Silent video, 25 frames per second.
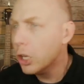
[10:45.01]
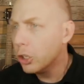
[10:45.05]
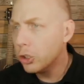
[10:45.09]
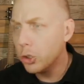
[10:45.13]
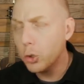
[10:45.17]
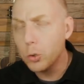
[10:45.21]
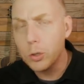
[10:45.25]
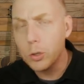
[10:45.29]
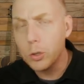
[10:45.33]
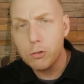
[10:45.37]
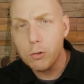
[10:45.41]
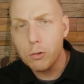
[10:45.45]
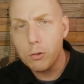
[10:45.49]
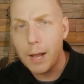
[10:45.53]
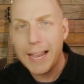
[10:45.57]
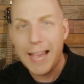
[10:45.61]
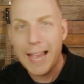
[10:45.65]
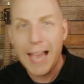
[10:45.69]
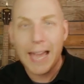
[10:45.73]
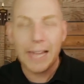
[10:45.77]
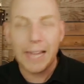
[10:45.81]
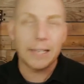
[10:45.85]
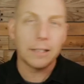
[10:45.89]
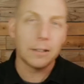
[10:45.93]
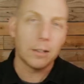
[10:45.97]
You can try
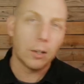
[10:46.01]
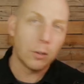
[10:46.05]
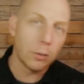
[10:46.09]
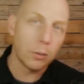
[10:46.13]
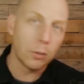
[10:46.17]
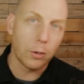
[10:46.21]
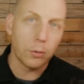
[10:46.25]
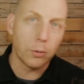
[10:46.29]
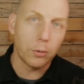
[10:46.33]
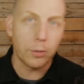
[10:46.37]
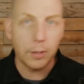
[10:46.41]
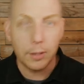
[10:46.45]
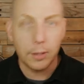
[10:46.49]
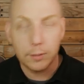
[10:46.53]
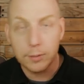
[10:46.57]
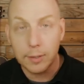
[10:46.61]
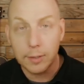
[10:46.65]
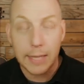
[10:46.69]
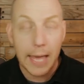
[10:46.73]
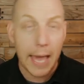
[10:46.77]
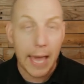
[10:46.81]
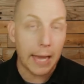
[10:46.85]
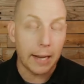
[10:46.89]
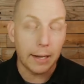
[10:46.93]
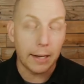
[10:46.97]
adding logos and this and
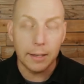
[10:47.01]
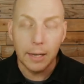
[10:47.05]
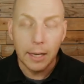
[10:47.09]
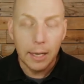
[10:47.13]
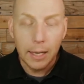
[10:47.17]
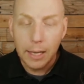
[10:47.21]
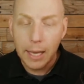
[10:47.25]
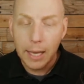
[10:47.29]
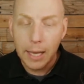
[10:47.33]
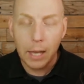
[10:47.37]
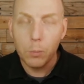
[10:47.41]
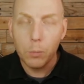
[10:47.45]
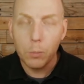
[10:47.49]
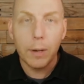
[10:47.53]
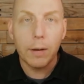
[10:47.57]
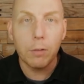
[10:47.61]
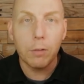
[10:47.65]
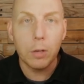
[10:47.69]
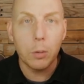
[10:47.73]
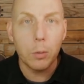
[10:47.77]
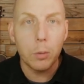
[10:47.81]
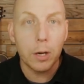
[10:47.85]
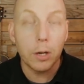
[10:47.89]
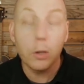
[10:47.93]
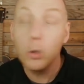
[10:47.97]
that and whatever
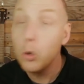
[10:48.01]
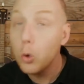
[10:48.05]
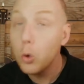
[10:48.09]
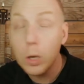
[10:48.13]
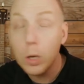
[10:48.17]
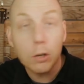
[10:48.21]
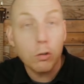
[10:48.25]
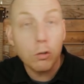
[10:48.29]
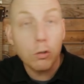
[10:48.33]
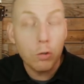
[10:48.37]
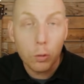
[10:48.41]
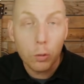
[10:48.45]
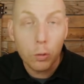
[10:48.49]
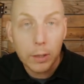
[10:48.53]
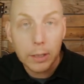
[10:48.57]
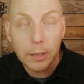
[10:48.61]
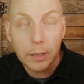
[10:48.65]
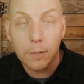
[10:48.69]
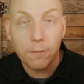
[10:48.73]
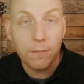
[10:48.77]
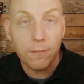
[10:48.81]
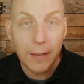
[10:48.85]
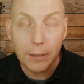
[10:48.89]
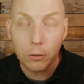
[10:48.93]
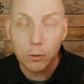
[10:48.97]
you want to do. You can join
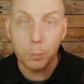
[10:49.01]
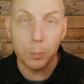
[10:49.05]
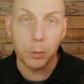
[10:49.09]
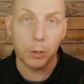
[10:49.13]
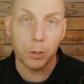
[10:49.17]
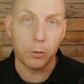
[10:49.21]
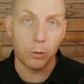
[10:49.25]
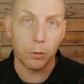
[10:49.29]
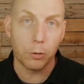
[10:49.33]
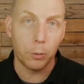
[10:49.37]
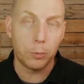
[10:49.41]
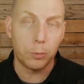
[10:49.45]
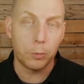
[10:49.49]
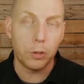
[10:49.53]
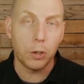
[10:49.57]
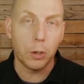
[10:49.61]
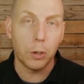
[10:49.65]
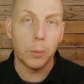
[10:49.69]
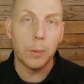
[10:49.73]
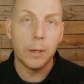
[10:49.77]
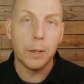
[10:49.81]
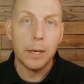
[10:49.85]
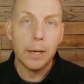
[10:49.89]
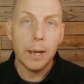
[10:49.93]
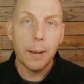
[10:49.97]
the Facebook group
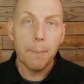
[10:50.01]
too.